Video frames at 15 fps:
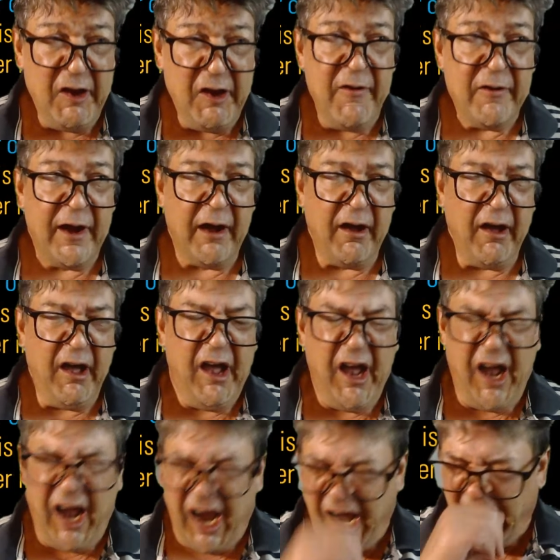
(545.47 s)
Well,
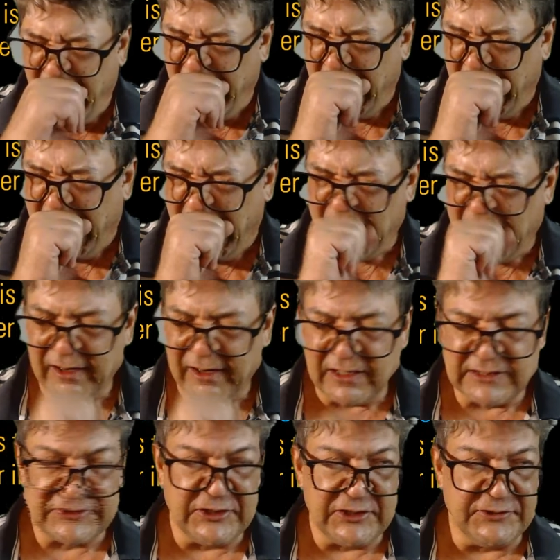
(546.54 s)
we'll
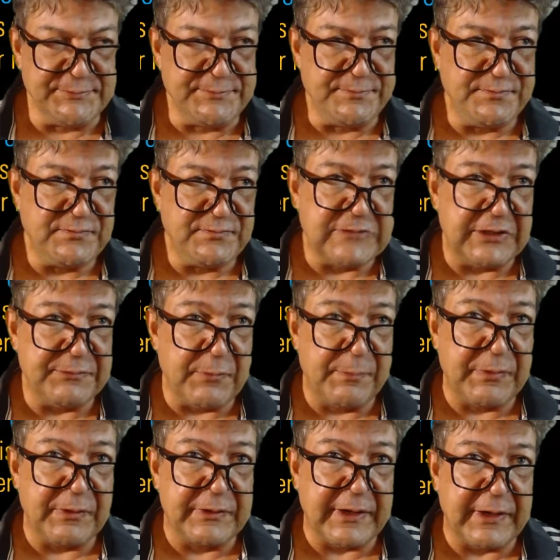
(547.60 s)
assume that,
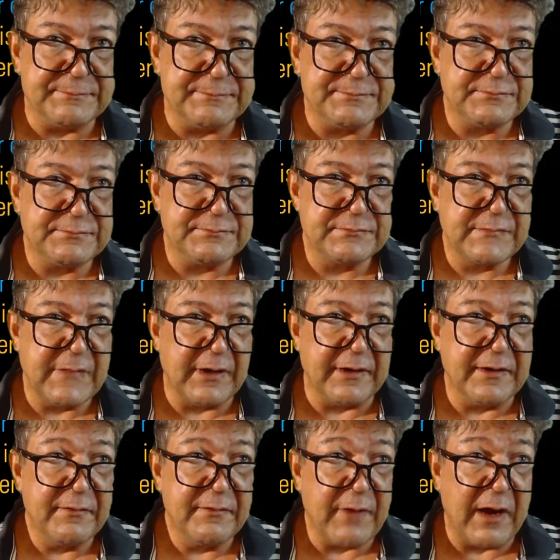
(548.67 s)
okay, right.
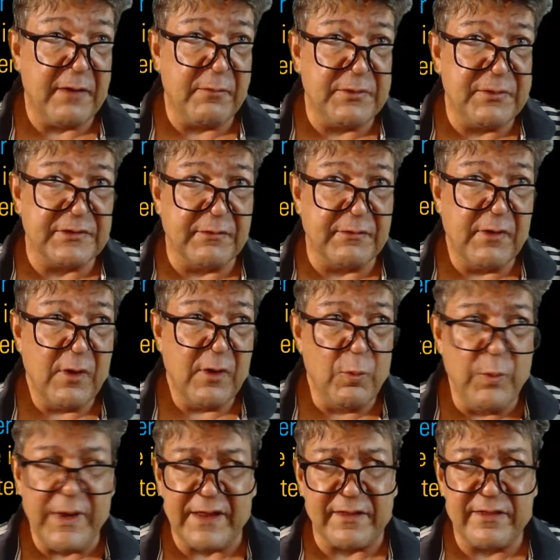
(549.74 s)

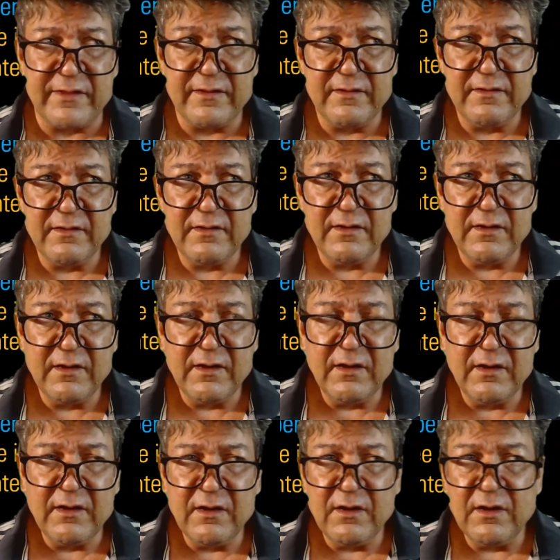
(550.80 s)
With
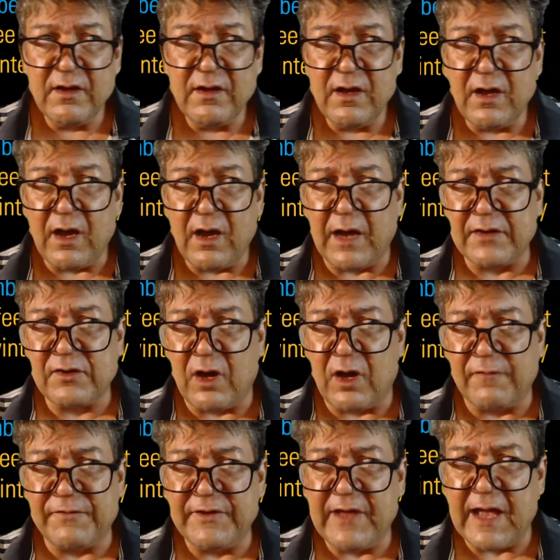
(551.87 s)
hot
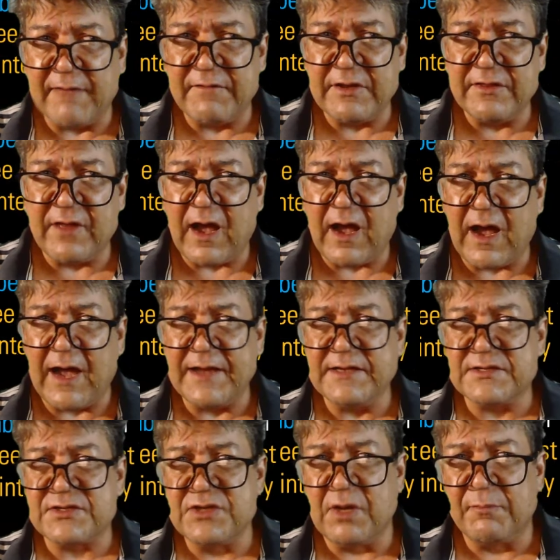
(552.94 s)
coffee having the
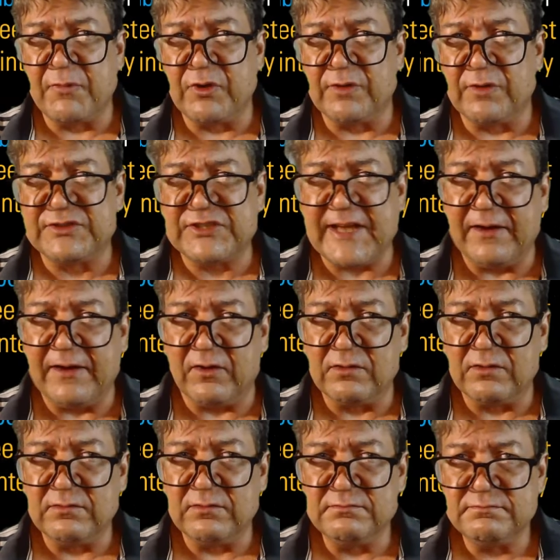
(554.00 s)
highest number of
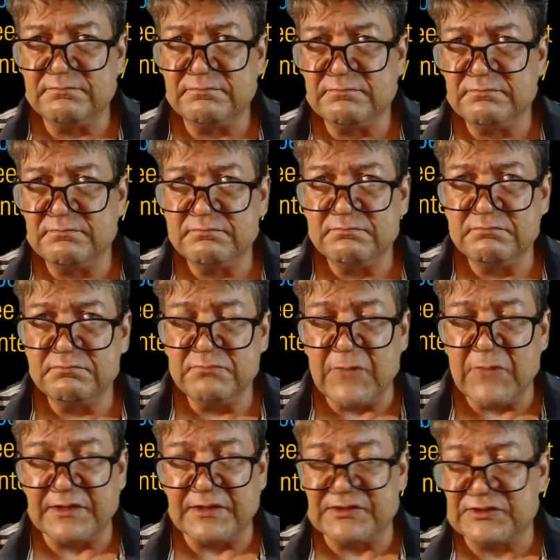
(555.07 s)
sale.
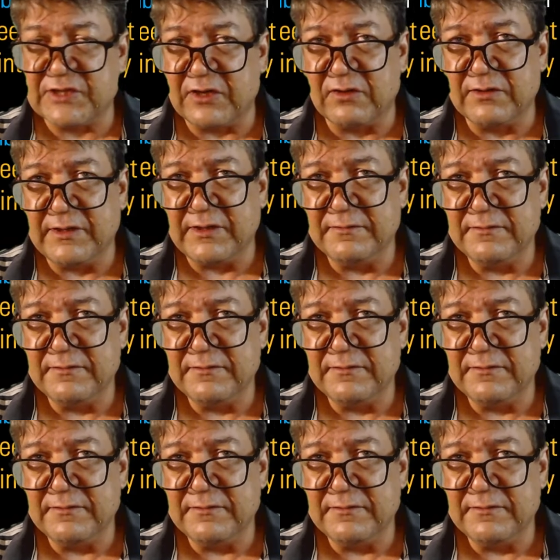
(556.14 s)
Not necessarily.